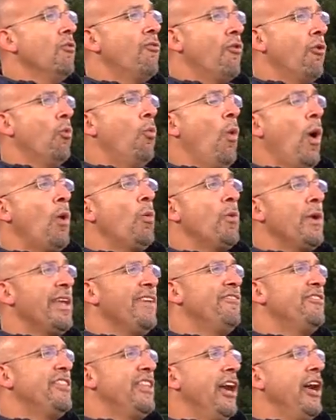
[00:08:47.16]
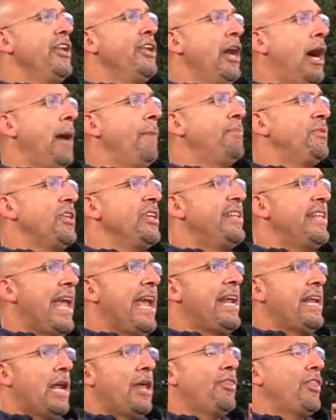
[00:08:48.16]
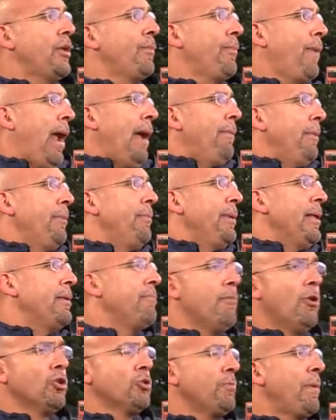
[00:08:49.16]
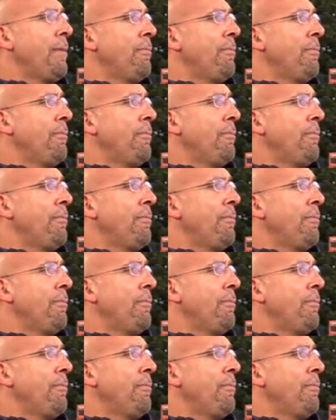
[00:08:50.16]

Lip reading: for what we've done up to date, I think probably most